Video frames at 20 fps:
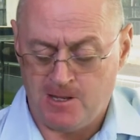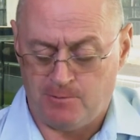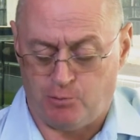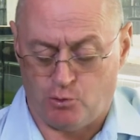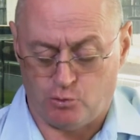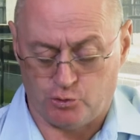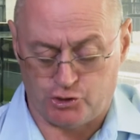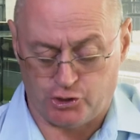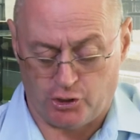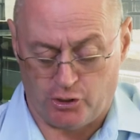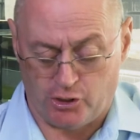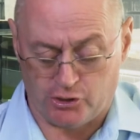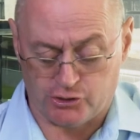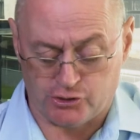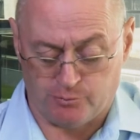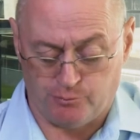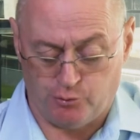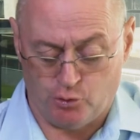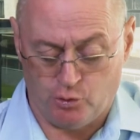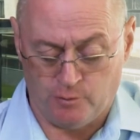Paul
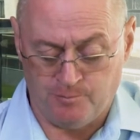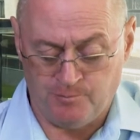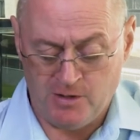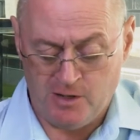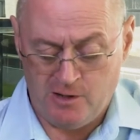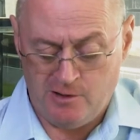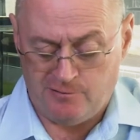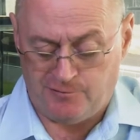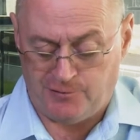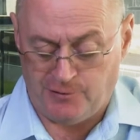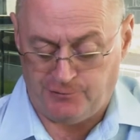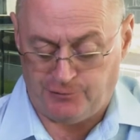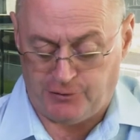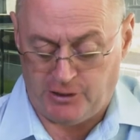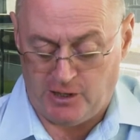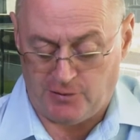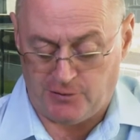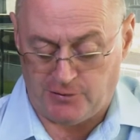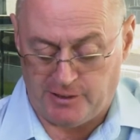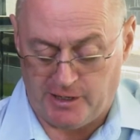Shires aboard. Fifth
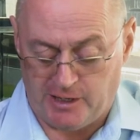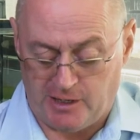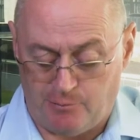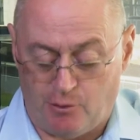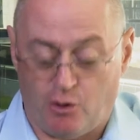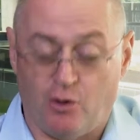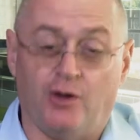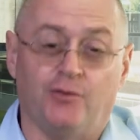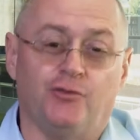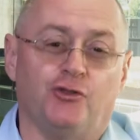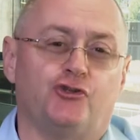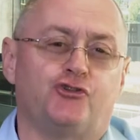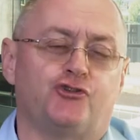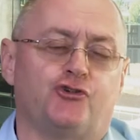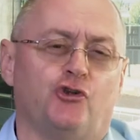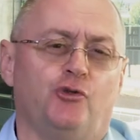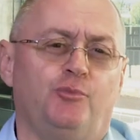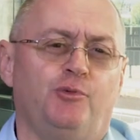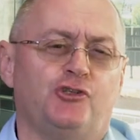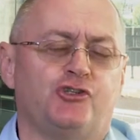the other day behind the
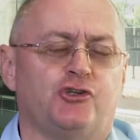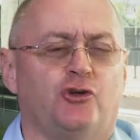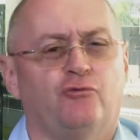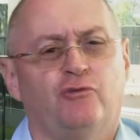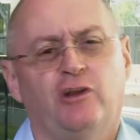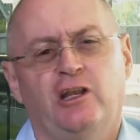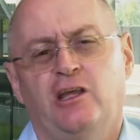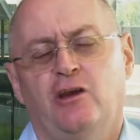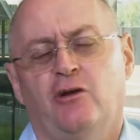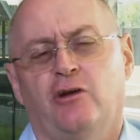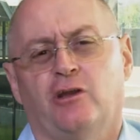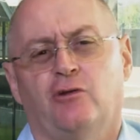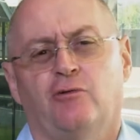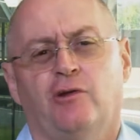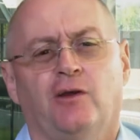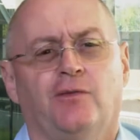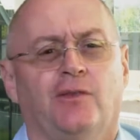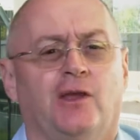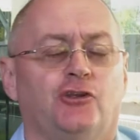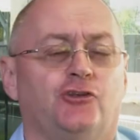Trooper, so really going
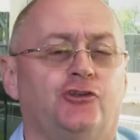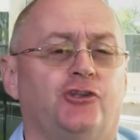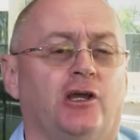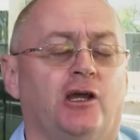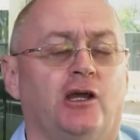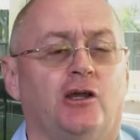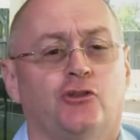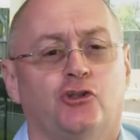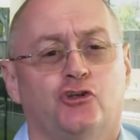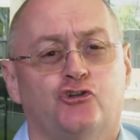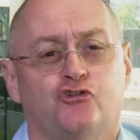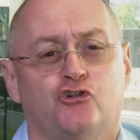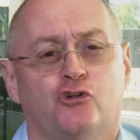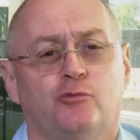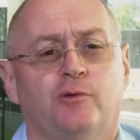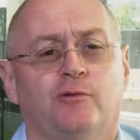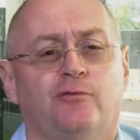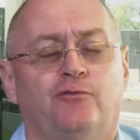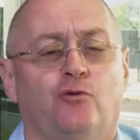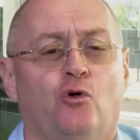around that uh, the
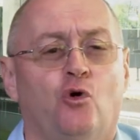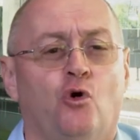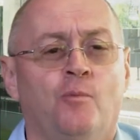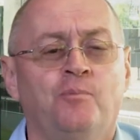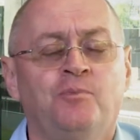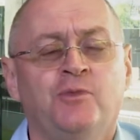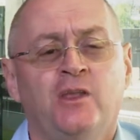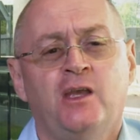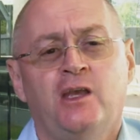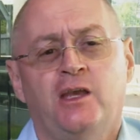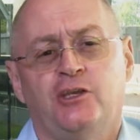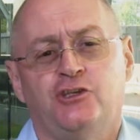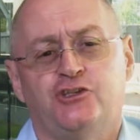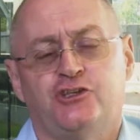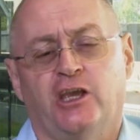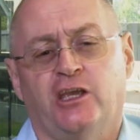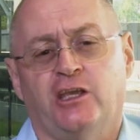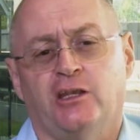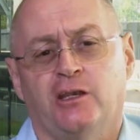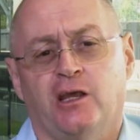Trooper form. He's
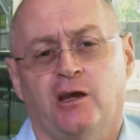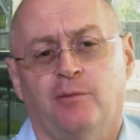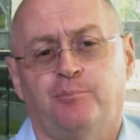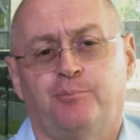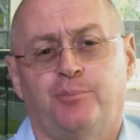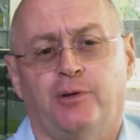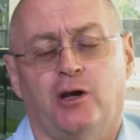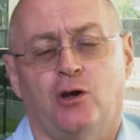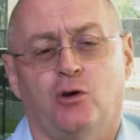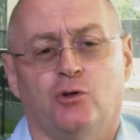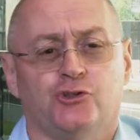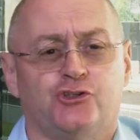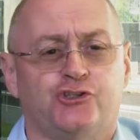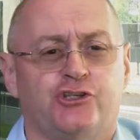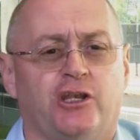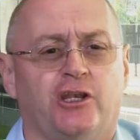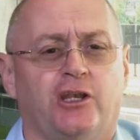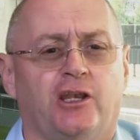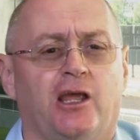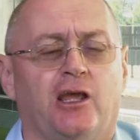second up uh, on
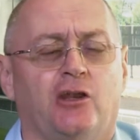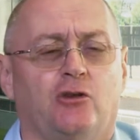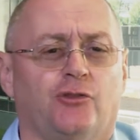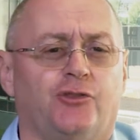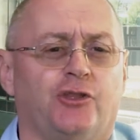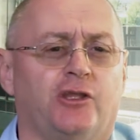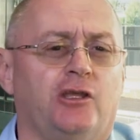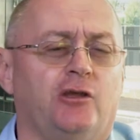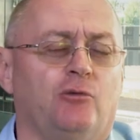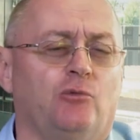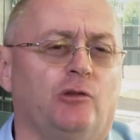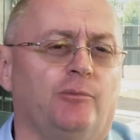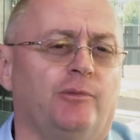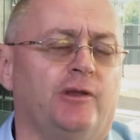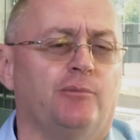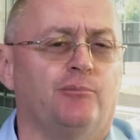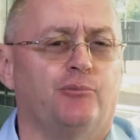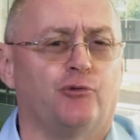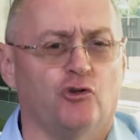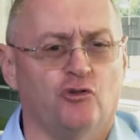Saturday, and I think he will
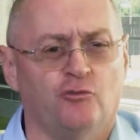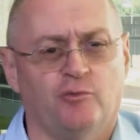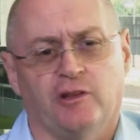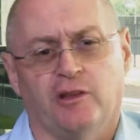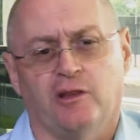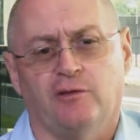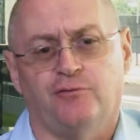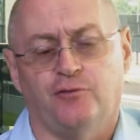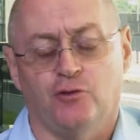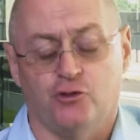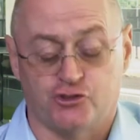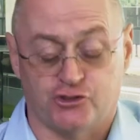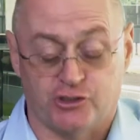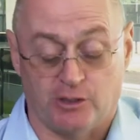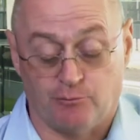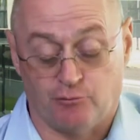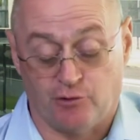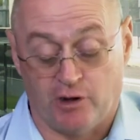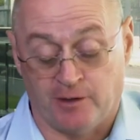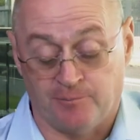be improved by that first
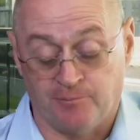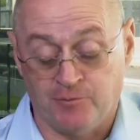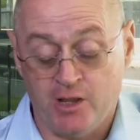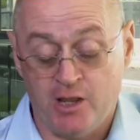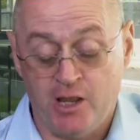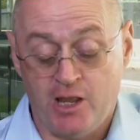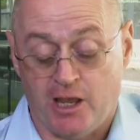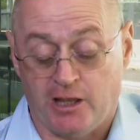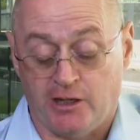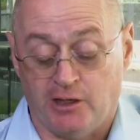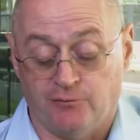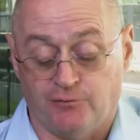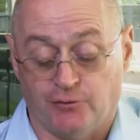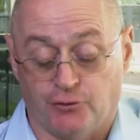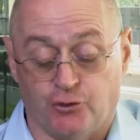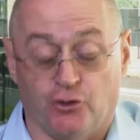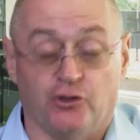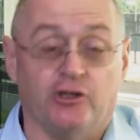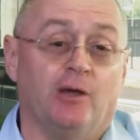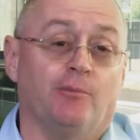up run. And in for
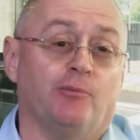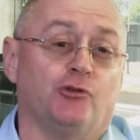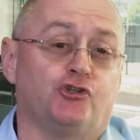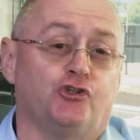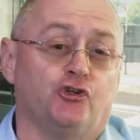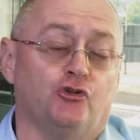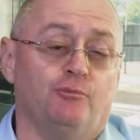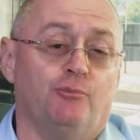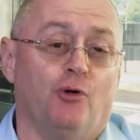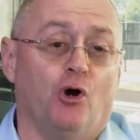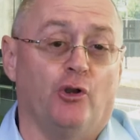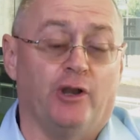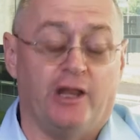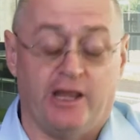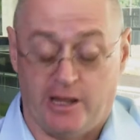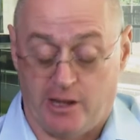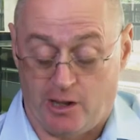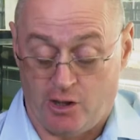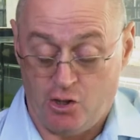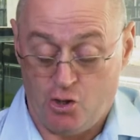third, number two,
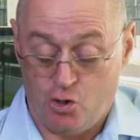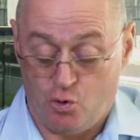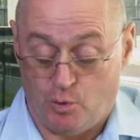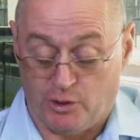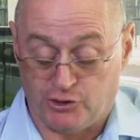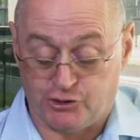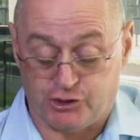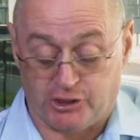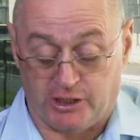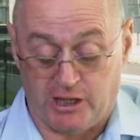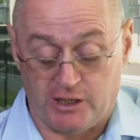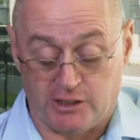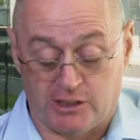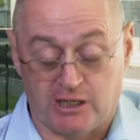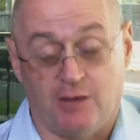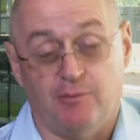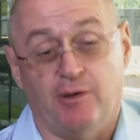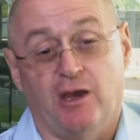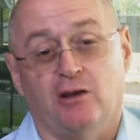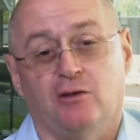Bonnier, once again
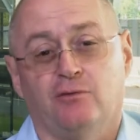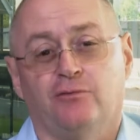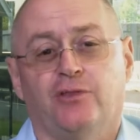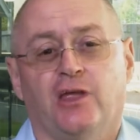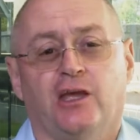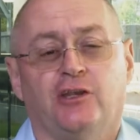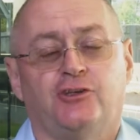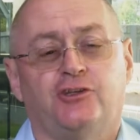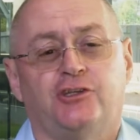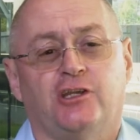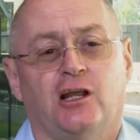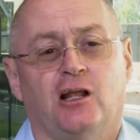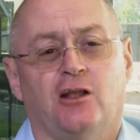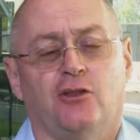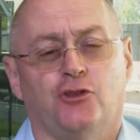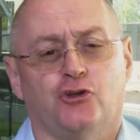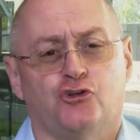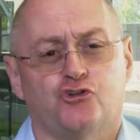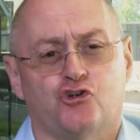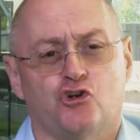came out of that uh,
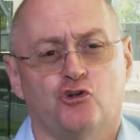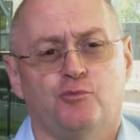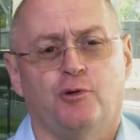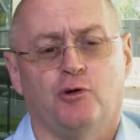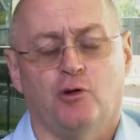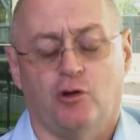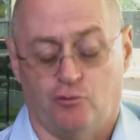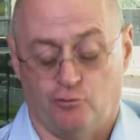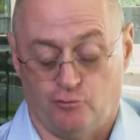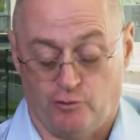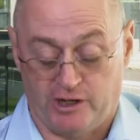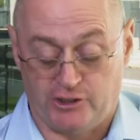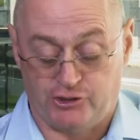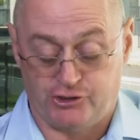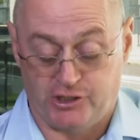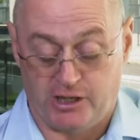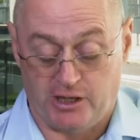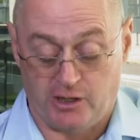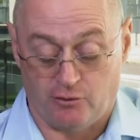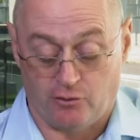the Trooper
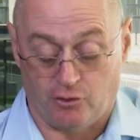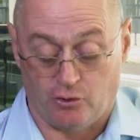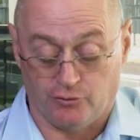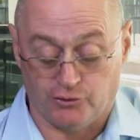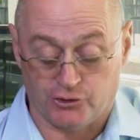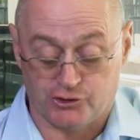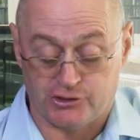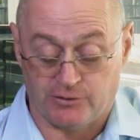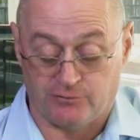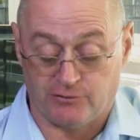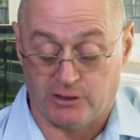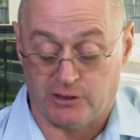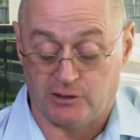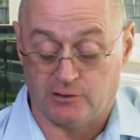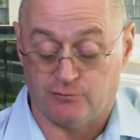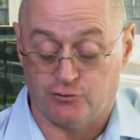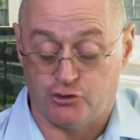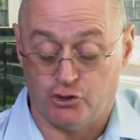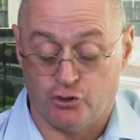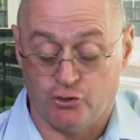race here on the
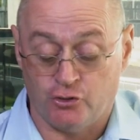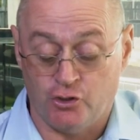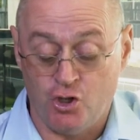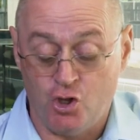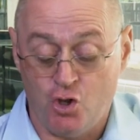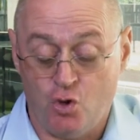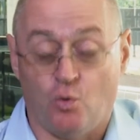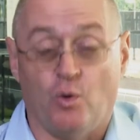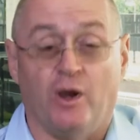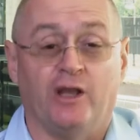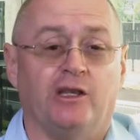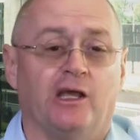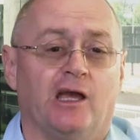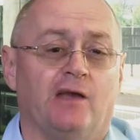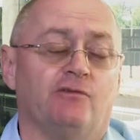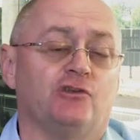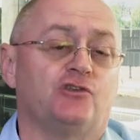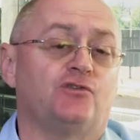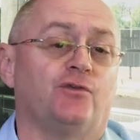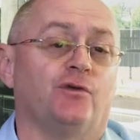17th of June. Wayne
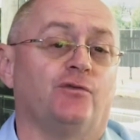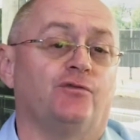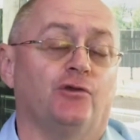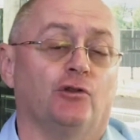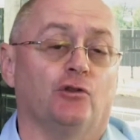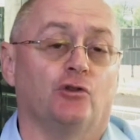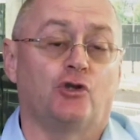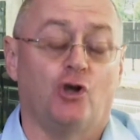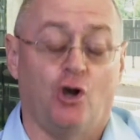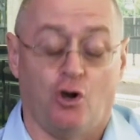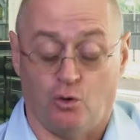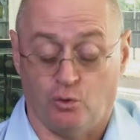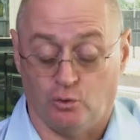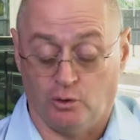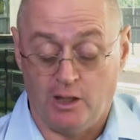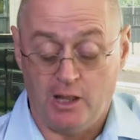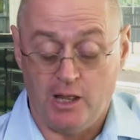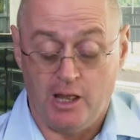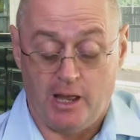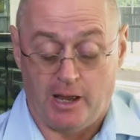Davis for Phil
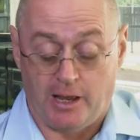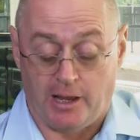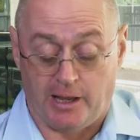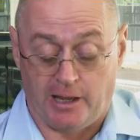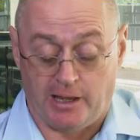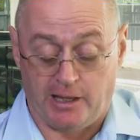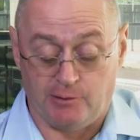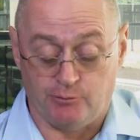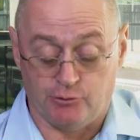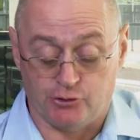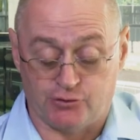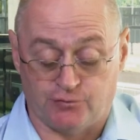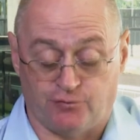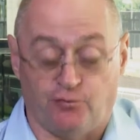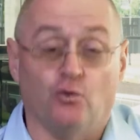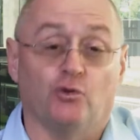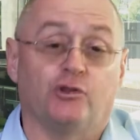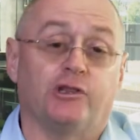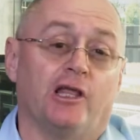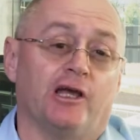Cole. Uh, he was
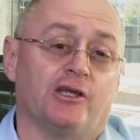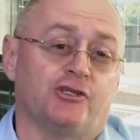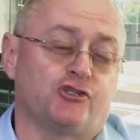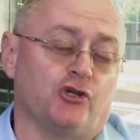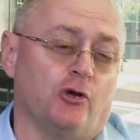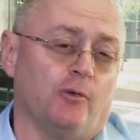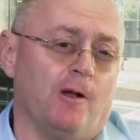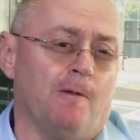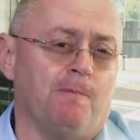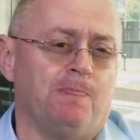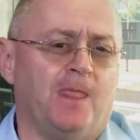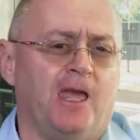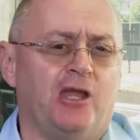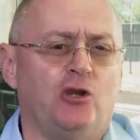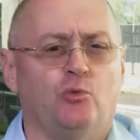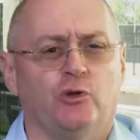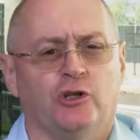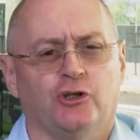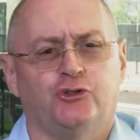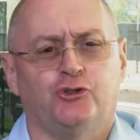fourth last time out
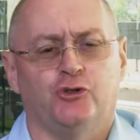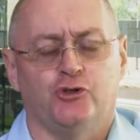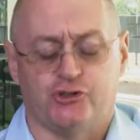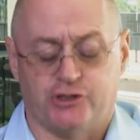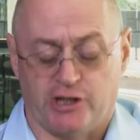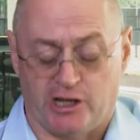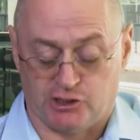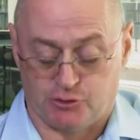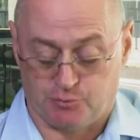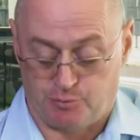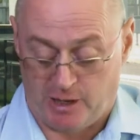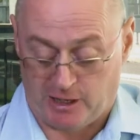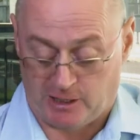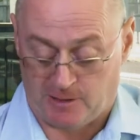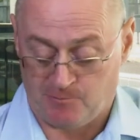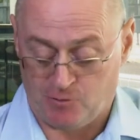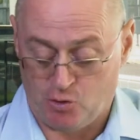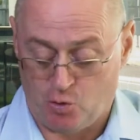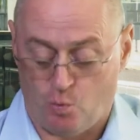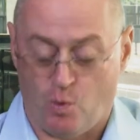and a winner two starts
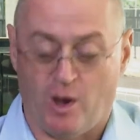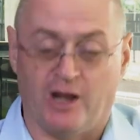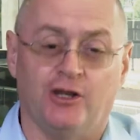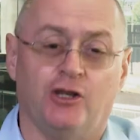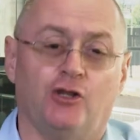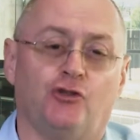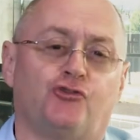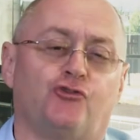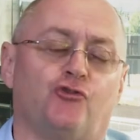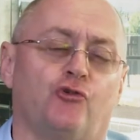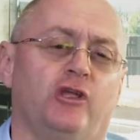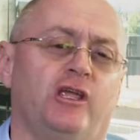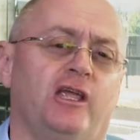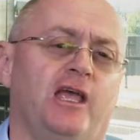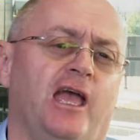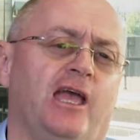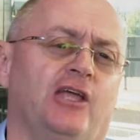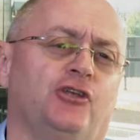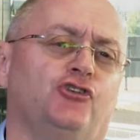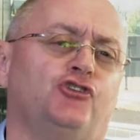back. One, three,
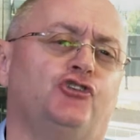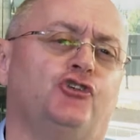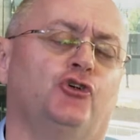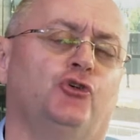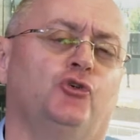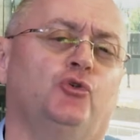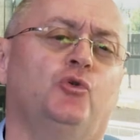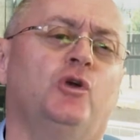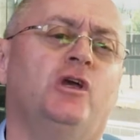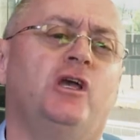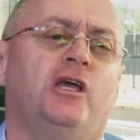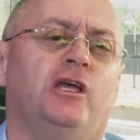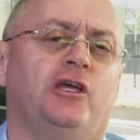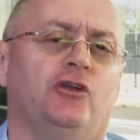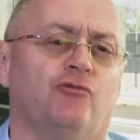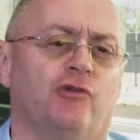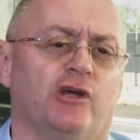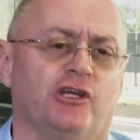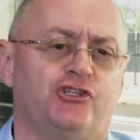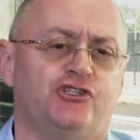and two
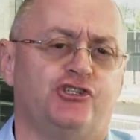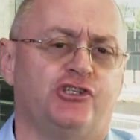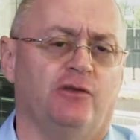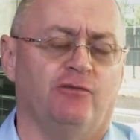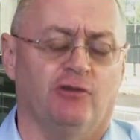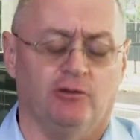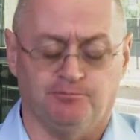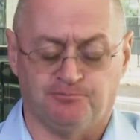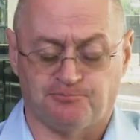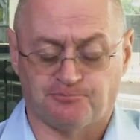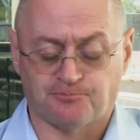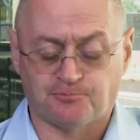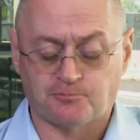in race seven.